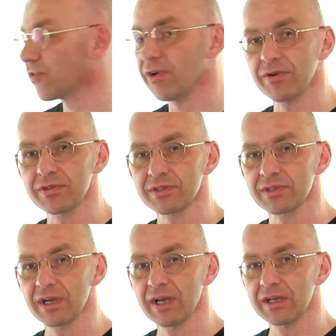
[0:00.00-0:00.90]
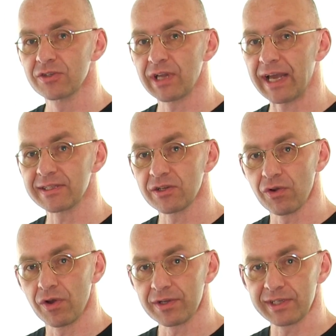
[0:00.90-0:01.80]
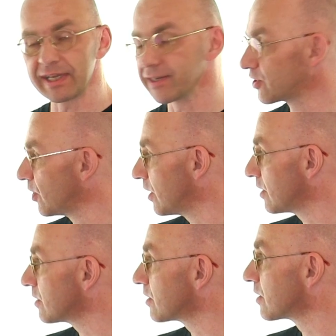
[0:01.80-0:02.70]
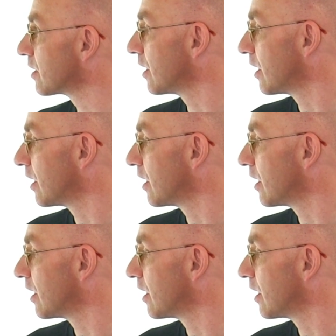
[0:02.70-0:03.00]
throws, so the hands are no longer taking turns.